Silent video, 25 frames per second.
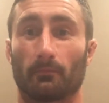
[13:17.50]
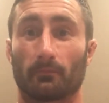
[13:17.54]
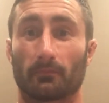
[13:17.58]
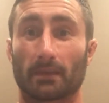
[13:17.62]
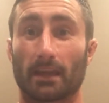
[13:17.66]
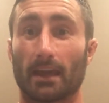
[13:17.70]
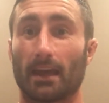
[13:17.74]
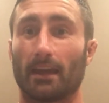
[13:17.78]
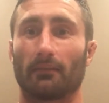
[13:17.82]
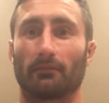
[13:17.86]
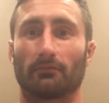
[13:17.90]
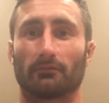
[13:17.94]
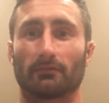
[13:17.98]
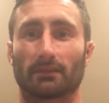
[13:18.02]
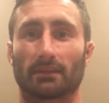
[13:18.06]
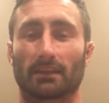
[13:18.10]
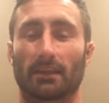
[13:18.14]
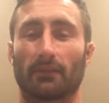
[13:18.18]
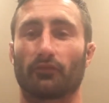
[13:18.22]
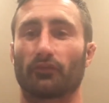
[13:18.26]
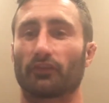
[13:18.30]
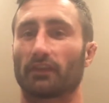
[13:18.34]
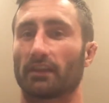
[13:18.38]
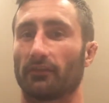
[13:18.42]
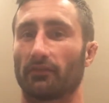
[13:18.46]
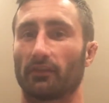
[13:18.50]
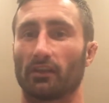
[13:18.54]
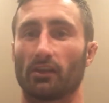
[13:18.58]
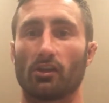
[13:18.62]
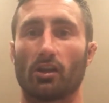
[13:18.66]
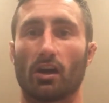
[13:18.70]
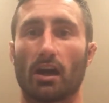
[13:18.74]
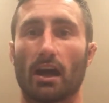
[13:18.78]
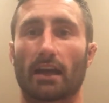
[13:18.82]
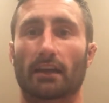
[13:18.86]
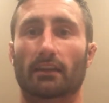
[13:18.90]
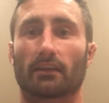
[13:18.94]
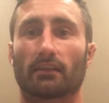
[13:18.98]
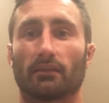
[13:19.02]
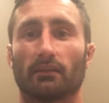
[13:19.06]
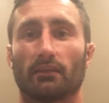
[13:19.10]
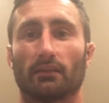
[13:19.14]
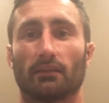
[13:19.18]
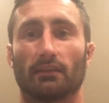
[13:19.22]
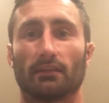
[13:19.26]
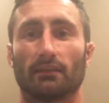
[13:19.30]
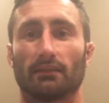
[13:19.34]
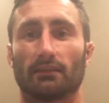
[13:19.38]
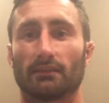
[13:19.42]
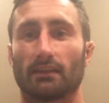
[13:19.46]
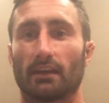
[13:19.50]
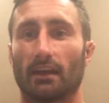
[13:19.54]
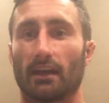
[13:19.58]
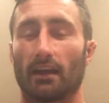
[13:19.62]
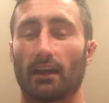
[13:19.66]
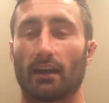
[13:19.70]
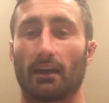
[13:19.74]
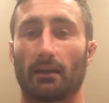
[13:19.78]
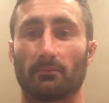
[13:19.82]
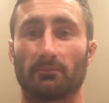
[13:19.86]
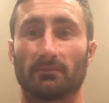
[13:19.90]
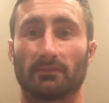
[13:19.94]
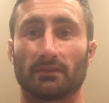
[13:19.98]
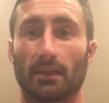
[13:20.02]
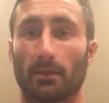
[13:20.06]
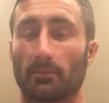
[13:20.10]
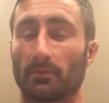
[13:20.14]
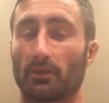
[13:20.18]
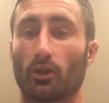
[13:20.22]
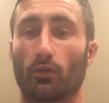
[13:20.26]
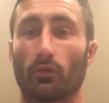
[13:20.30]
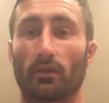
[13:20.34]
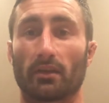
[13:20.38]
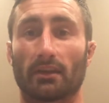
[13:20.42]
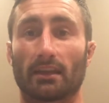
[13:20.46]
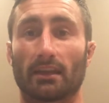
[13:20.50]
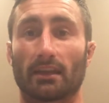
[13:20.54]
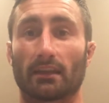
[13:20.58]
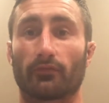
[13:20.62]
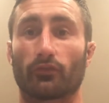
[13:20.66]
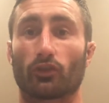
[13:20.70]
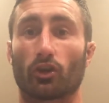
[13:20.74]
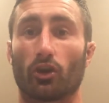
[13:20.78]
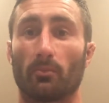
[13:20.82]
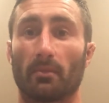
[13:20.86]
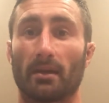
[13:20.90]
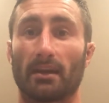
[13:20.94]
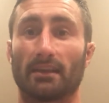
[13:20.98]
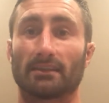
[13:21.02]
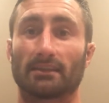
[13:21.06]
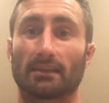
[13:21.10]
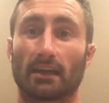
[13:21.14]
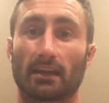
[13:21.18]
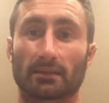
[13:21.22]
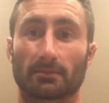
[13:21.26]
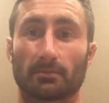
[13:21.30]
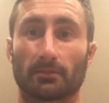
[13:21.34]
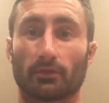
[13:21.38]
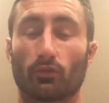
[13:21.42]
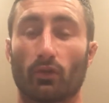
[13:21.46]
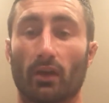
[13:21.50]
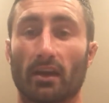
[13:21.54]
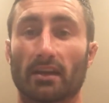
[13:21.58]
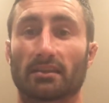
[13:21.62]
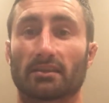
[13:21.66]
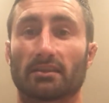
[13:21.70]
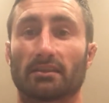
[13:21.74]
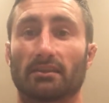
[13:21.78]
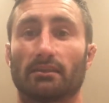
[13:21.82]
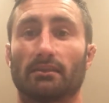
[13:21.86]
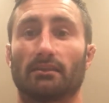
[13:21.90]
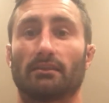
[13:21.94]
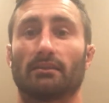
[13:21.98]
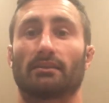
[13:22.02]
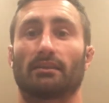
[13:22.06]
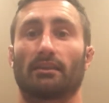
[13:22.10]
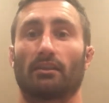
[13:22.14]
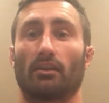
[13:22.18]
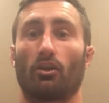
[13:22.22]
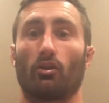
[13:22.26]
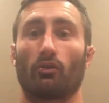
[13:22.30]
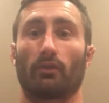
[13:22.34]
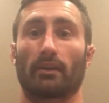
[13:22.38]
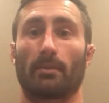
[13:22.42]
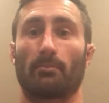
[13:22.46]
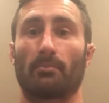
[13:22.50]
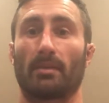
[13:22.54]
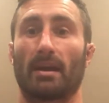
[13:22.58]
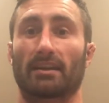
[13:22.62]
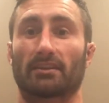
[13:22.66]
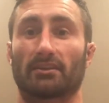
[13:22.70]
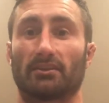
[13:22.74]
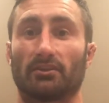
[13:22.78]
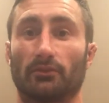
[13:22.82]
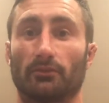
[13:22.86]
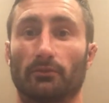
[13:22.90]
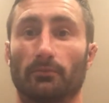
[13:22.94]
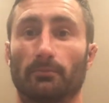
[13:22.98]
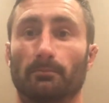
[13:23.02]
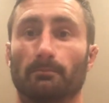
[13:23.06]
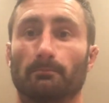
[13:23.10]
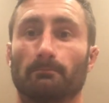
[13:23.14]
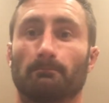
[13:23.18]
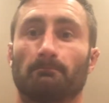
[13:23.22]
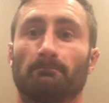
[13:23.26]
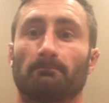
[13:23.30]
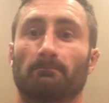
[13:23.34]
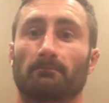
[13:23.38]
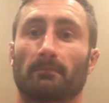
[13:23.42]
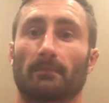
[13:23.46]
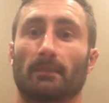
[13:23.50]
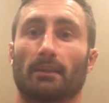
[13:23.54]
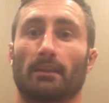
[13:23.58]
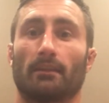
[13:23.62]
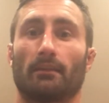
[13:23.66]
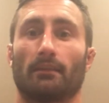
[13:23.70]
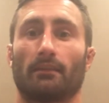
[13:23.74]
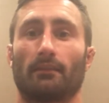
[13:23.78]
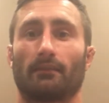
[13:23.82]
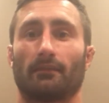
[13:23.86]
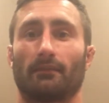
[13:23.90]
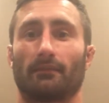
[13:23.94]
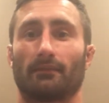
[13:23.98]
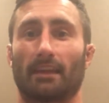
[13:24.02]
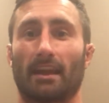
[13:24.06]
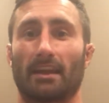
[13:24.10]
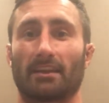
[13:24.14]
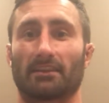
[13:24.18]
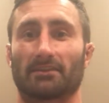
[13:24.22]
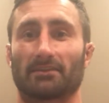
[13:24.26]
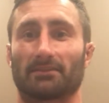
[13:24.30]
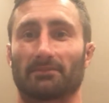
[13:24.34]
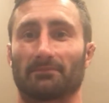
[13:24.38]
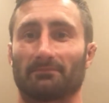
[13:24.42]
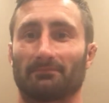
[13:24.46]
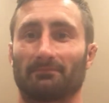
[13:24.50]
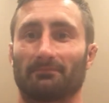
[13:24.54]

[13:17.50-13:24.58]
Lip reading: Give it a like. Let me know what you think in comments. Ask me questions, and I'll get back to you. Thanks.